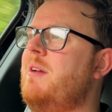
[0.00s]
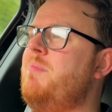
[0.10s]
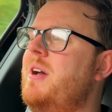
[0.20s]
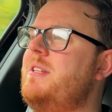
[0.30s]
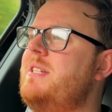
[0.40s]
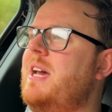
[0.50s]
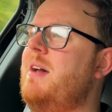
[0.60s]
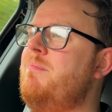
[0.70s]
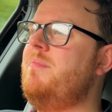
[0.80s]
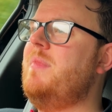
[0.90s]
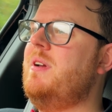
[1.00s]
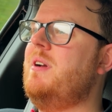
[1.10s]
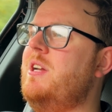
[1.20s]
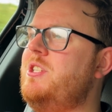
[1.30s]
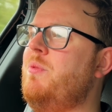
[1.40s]
but
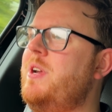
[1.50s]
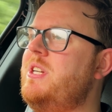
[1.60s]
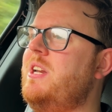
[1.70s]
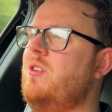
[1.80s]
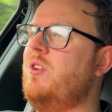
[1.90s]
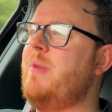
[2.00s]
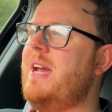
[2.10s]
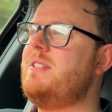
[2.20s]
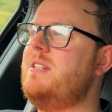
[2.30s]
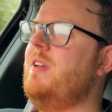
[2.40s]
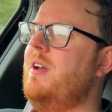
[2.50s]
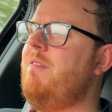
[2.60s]
I do wish Eden all the best.